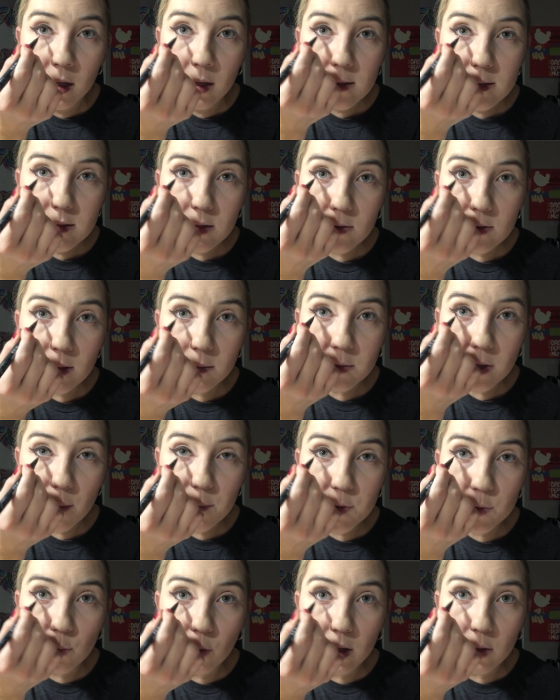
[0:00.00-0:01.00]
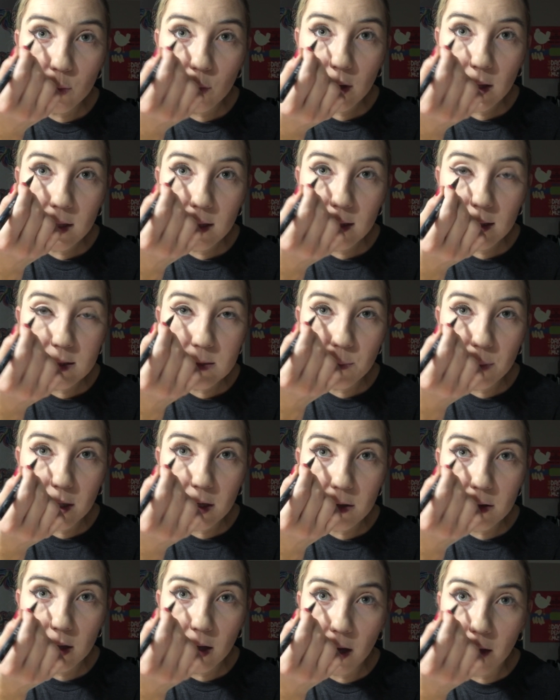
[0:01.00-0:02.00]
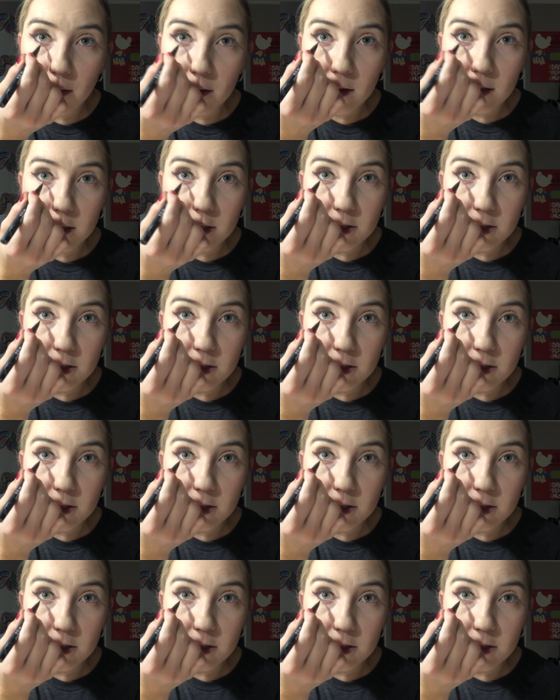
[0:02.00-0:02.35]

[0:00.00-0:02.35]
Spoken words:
So sometimes one wing gets bigger than the other and